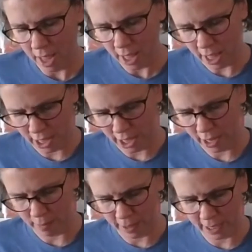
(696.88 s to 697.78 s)
A
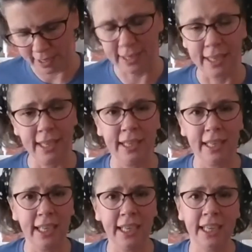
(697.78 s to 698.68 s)
B C D
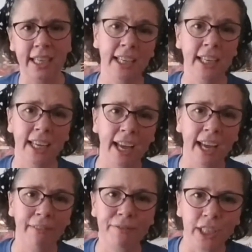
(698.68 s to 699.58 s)
E
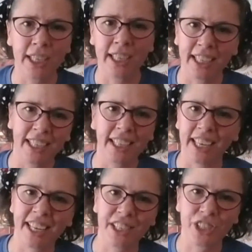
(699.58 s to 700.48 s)
F G
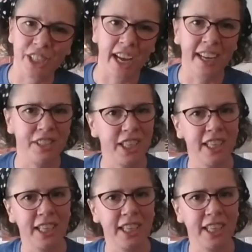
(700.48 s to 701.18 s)
H I J